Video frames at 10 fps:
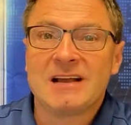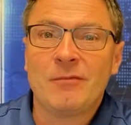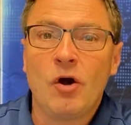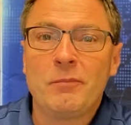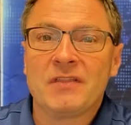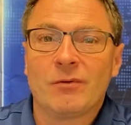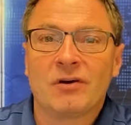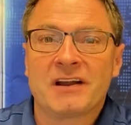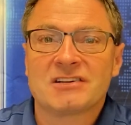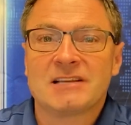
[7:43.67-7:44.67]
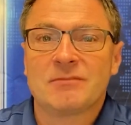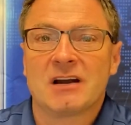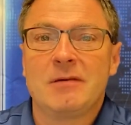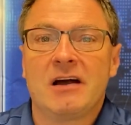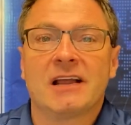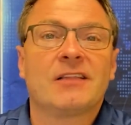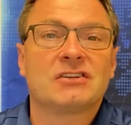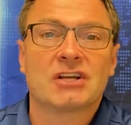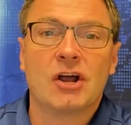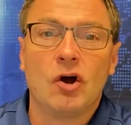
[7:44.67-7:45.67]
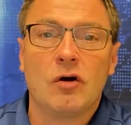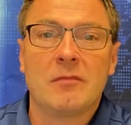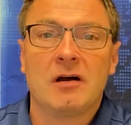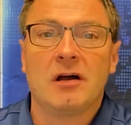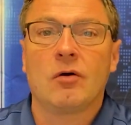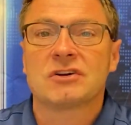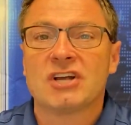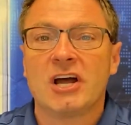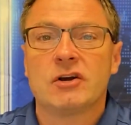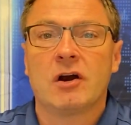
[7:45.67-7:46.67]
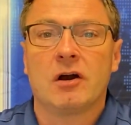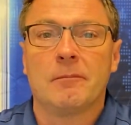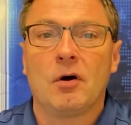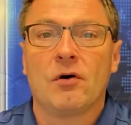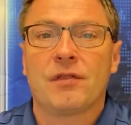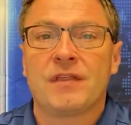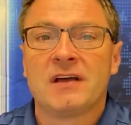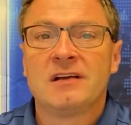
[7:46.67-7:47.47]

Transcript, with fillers: I'm hoping that we'll hear something about either Tacoma or Tundra or both.